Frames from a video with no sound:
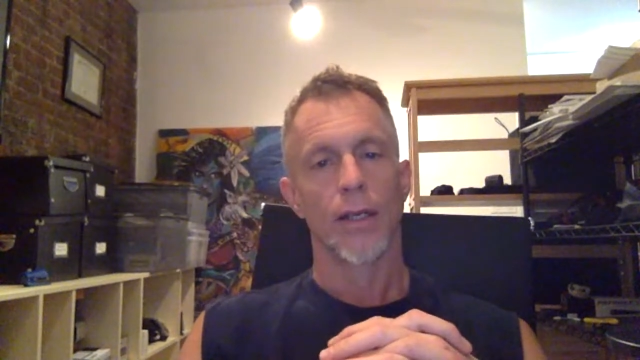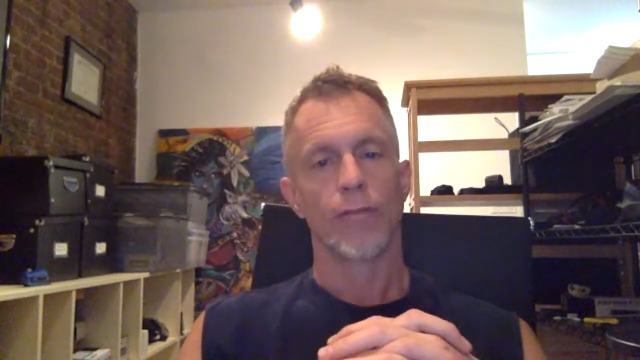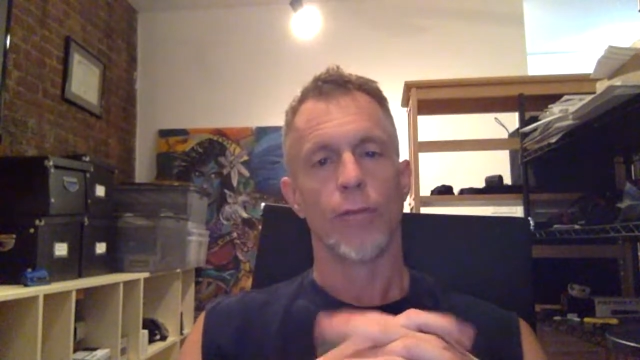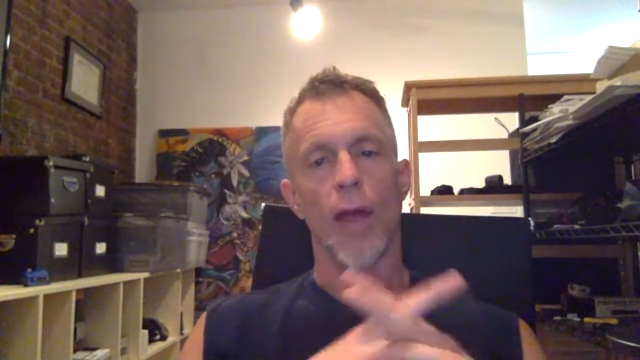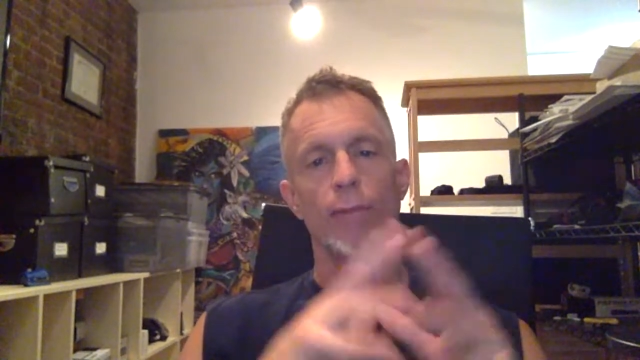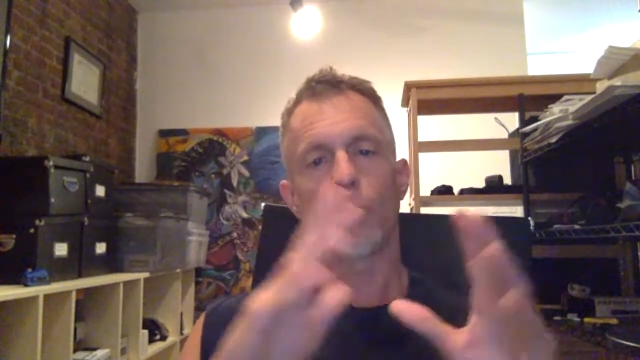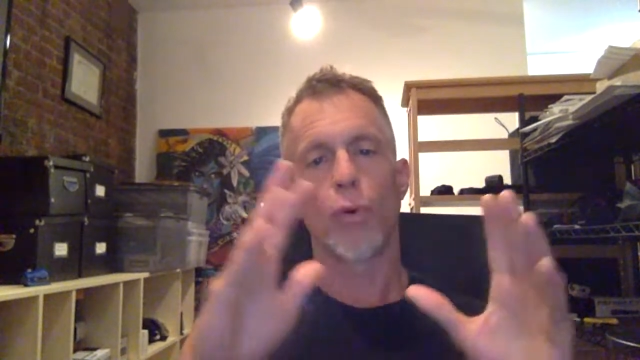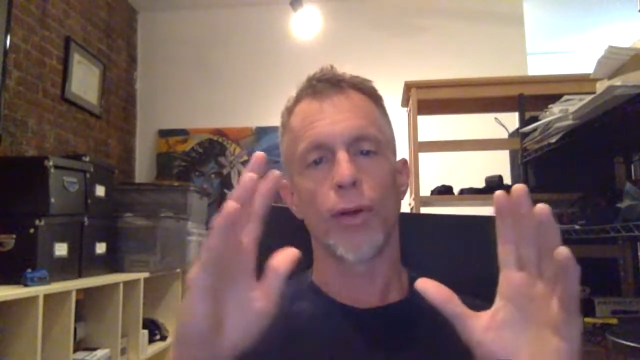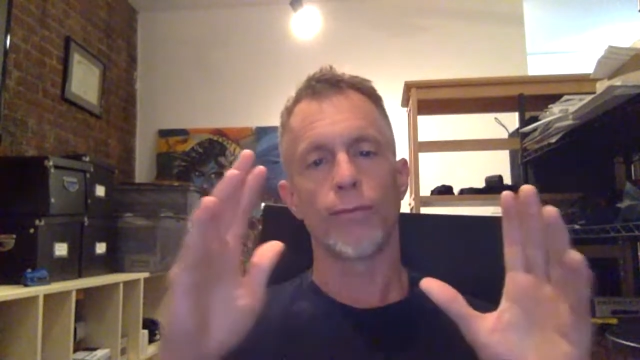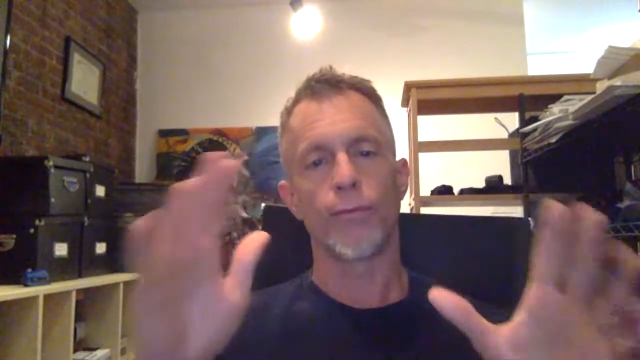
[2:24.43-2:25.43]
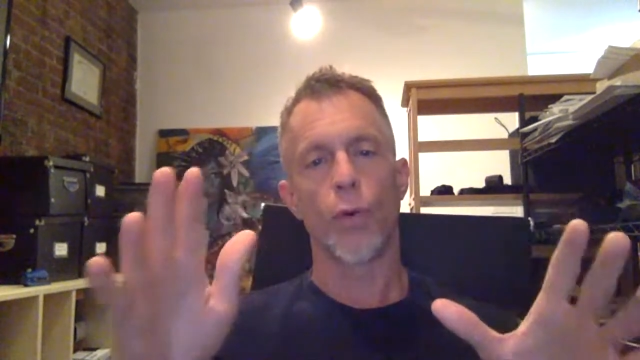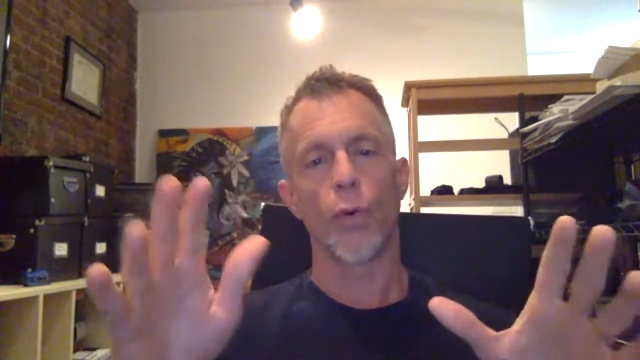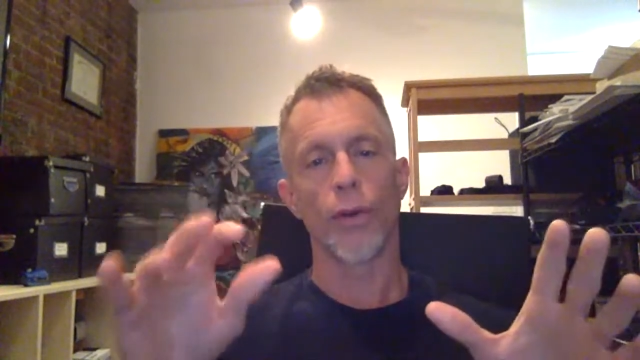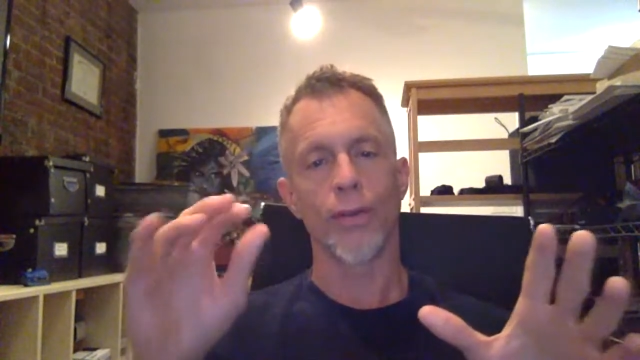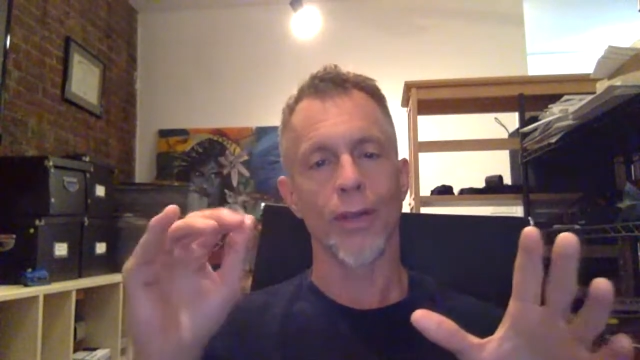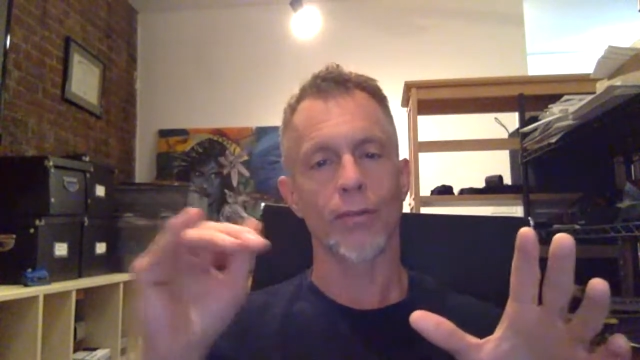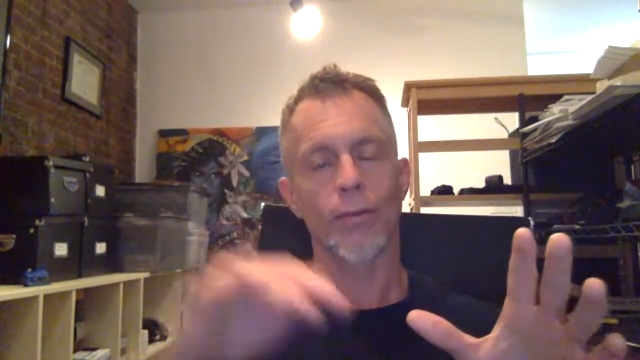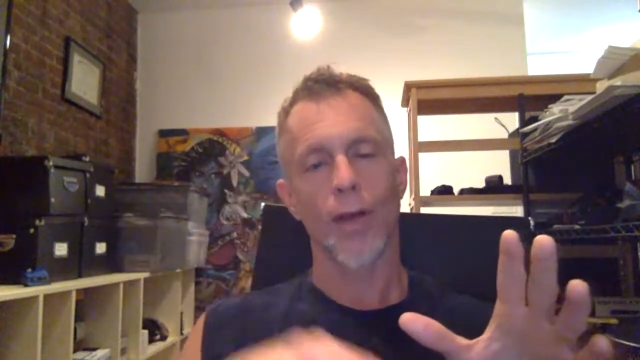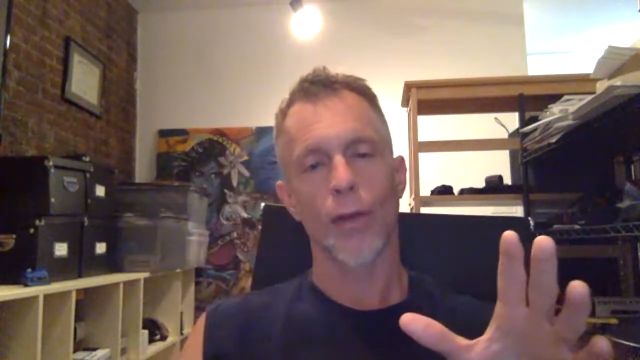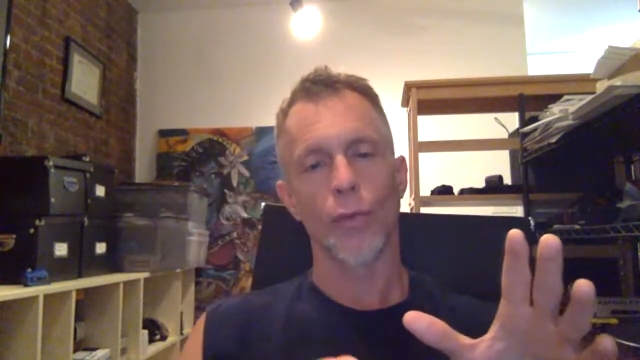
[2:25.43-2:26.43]
From that point forward, things
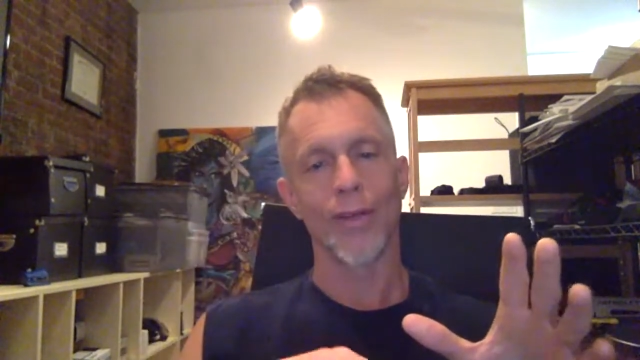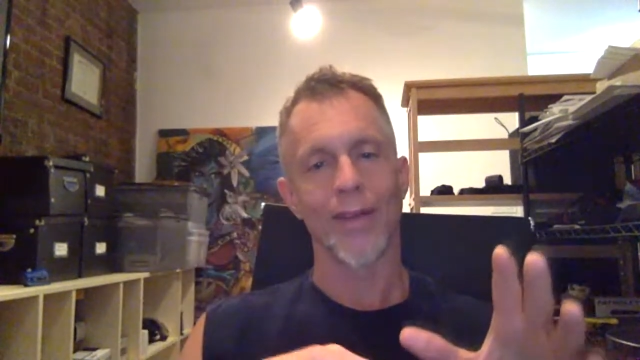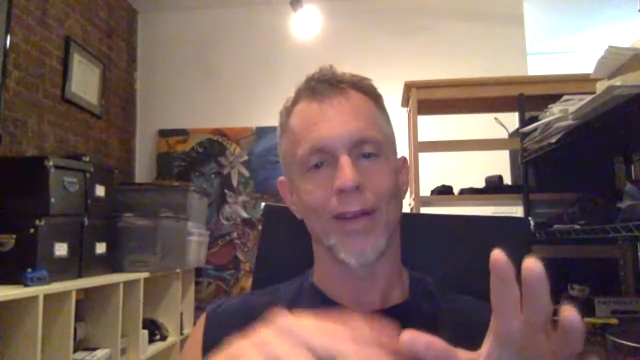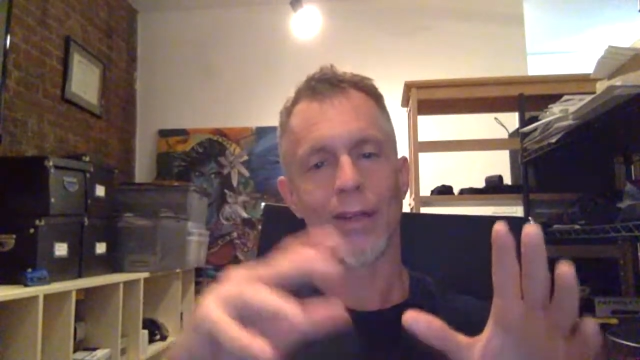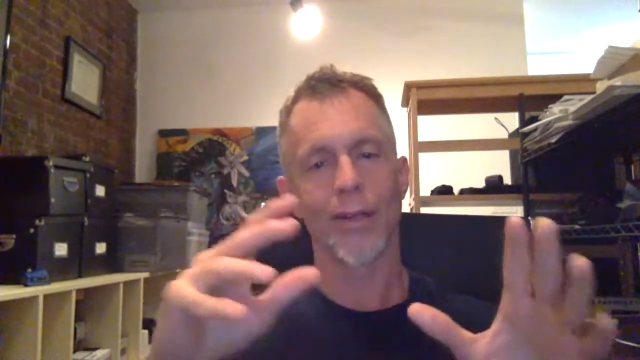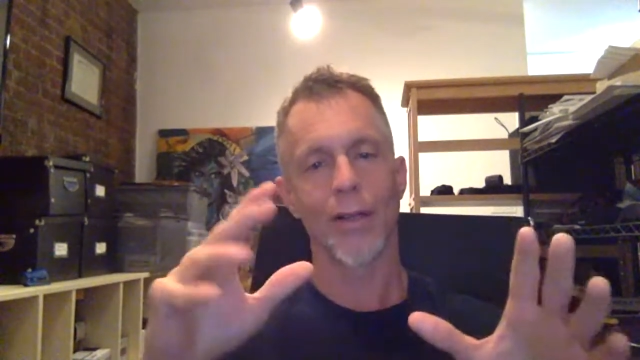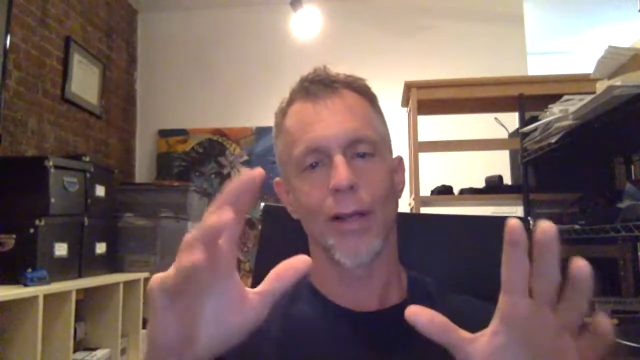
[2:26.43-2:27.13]
kind of went downhill.